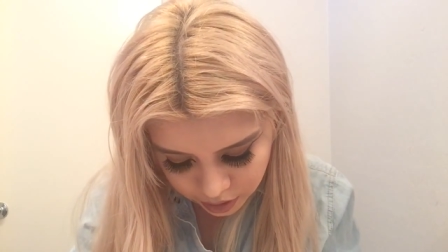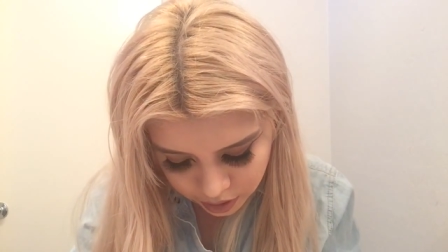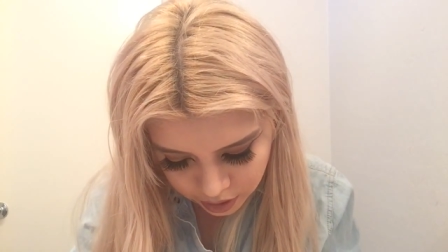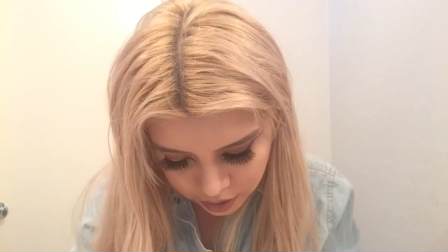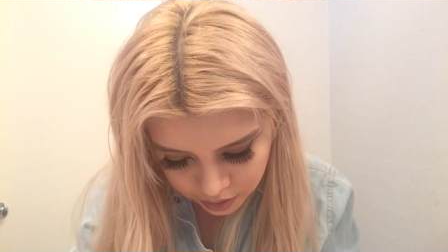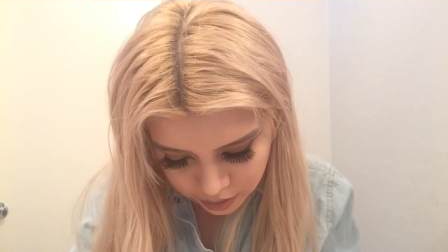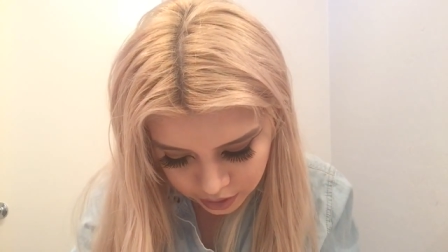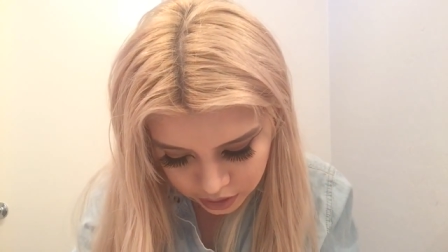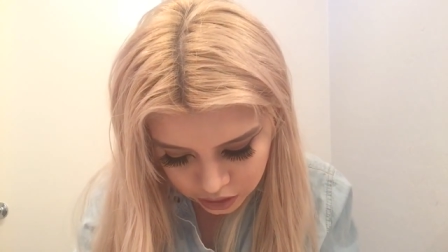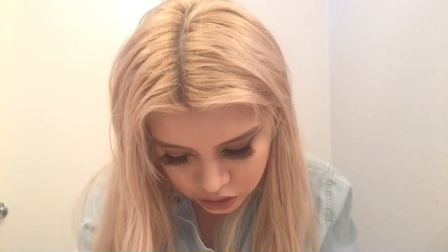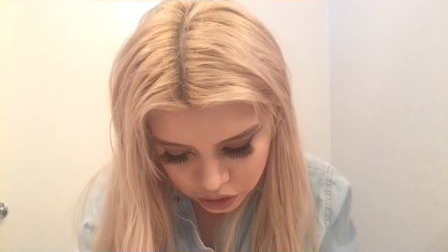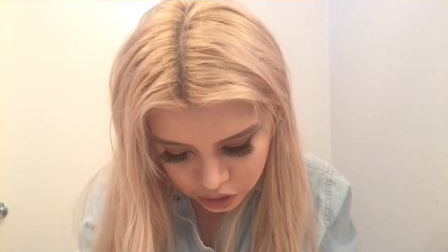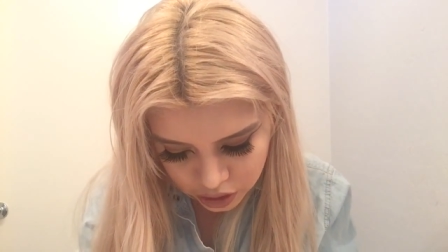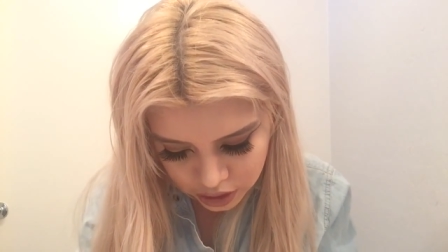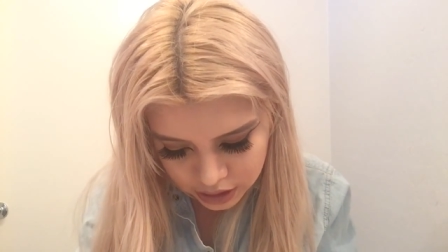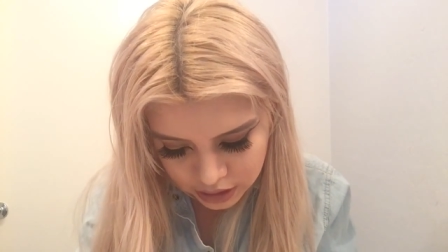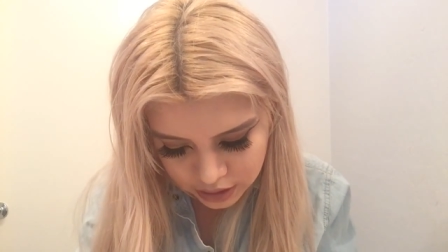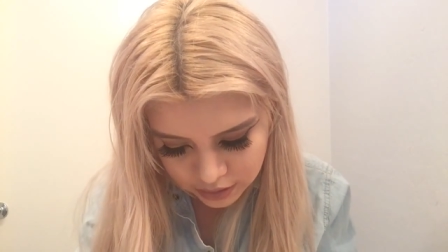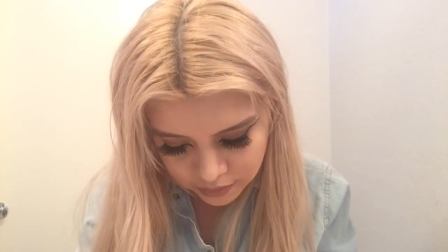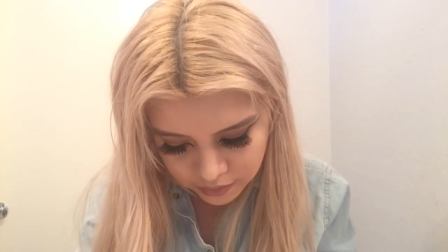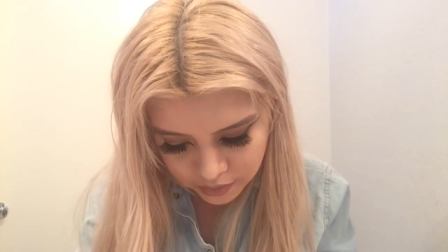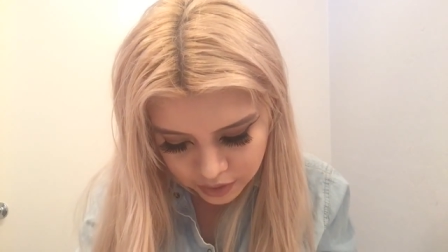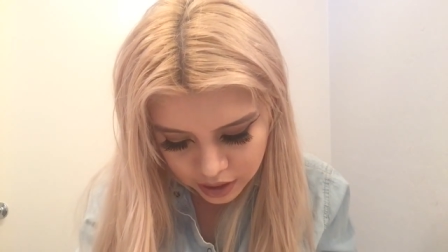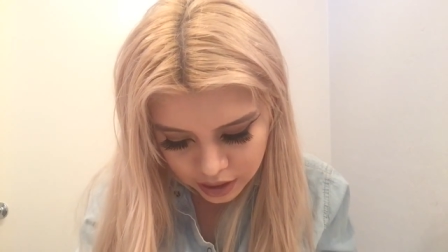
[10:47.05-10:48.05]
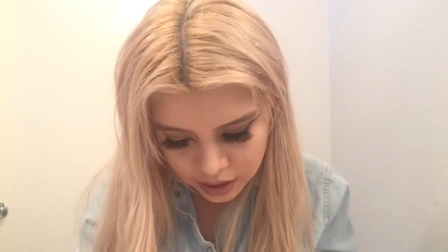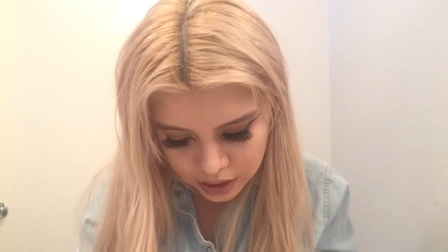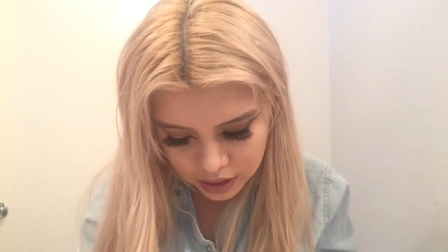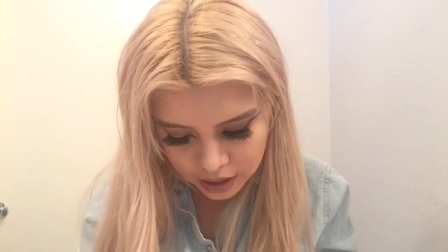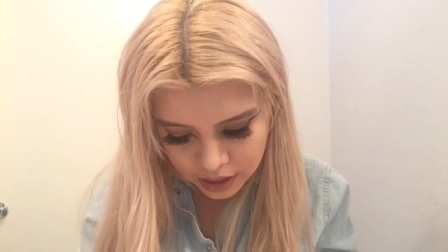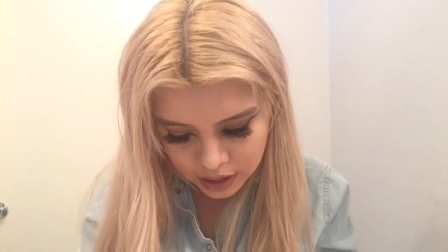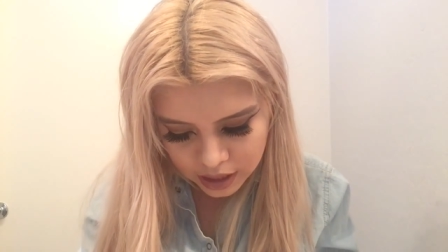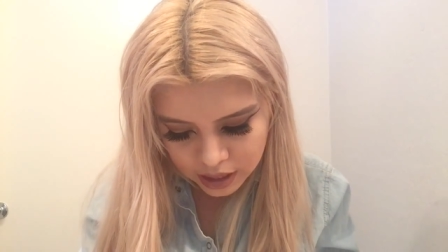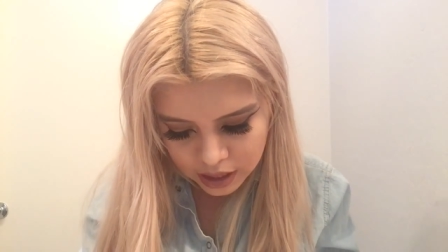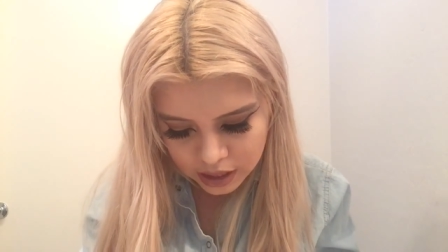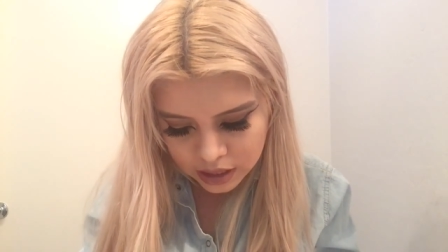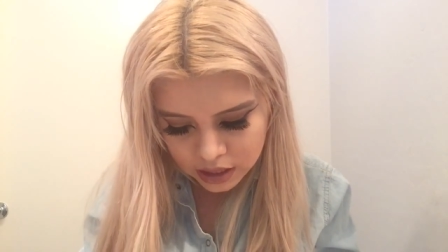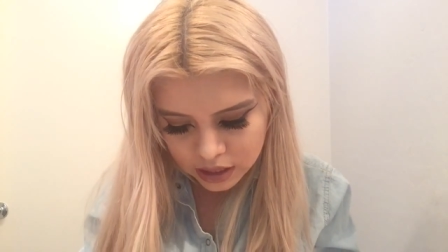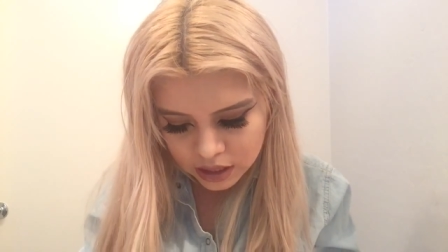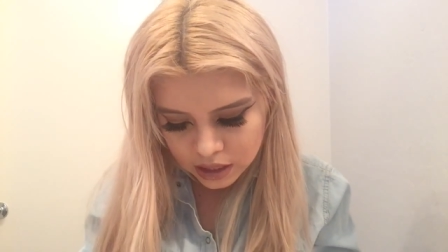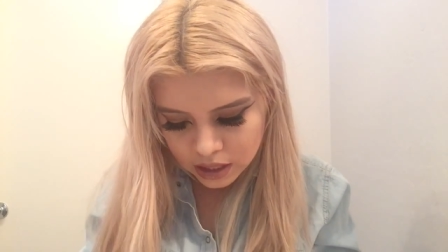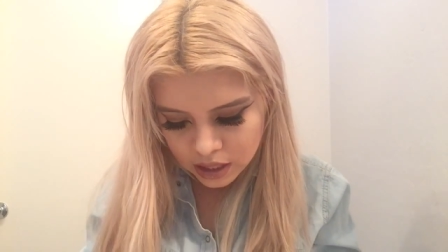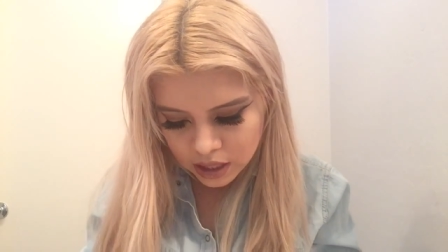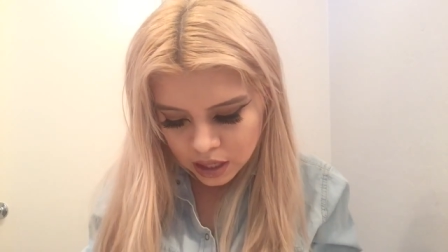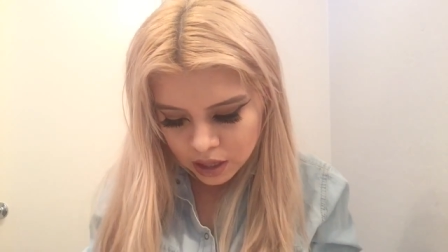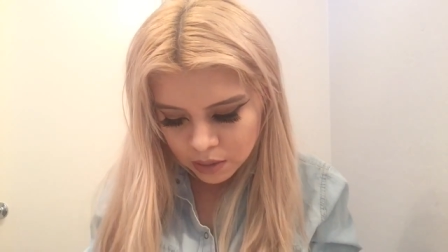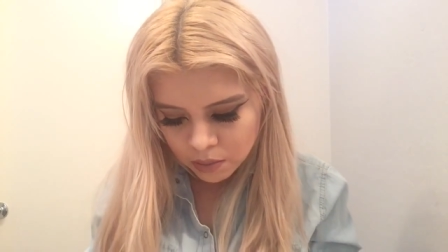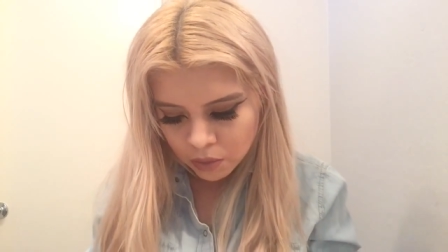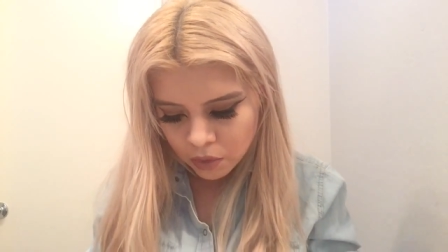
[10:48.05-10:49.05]
And then Trust Fund is
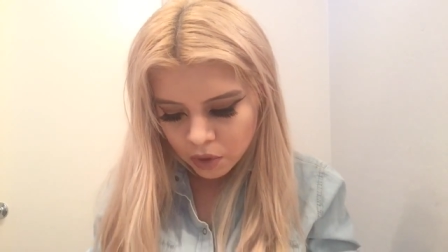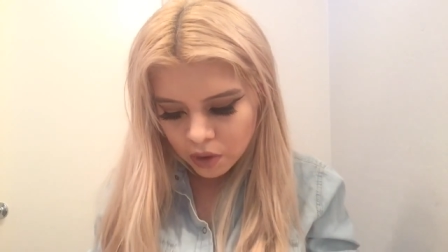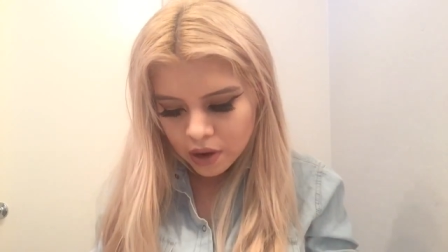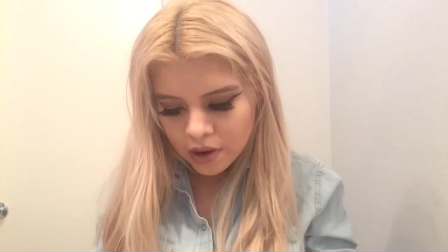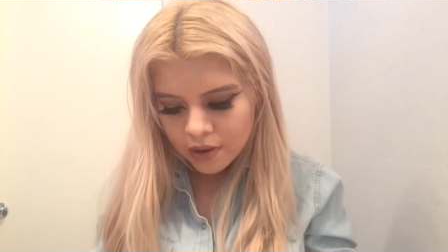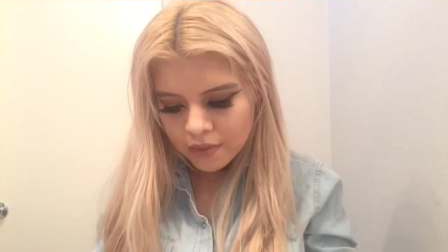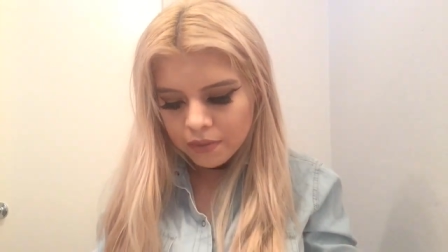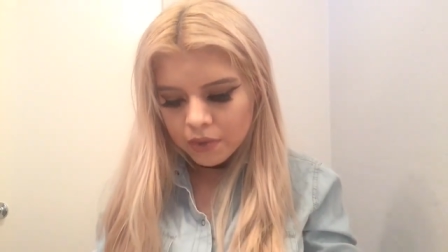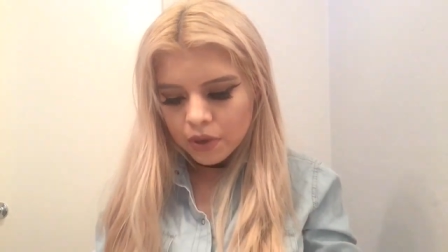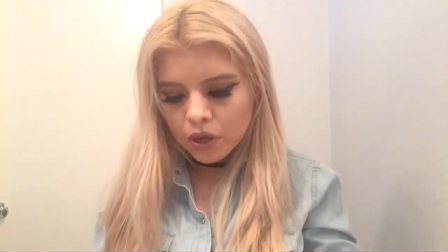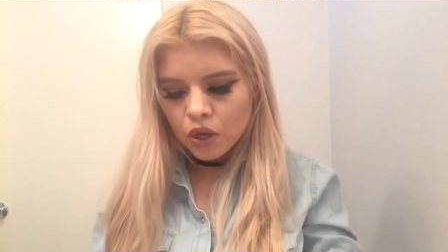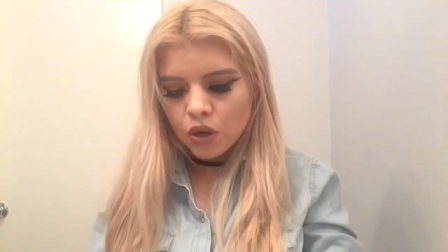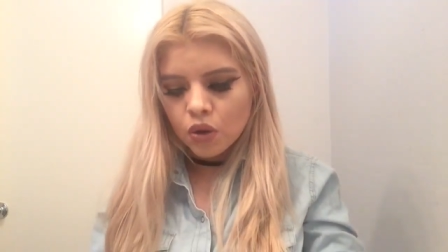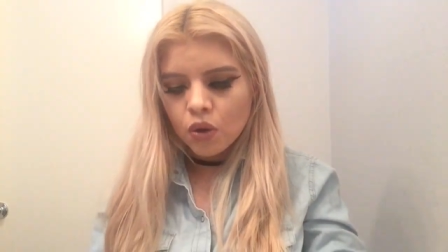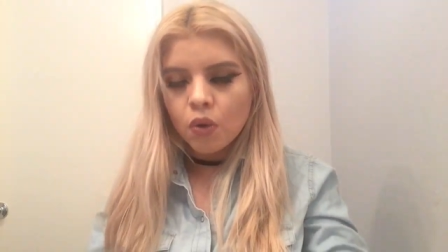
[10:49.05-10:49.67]
more of a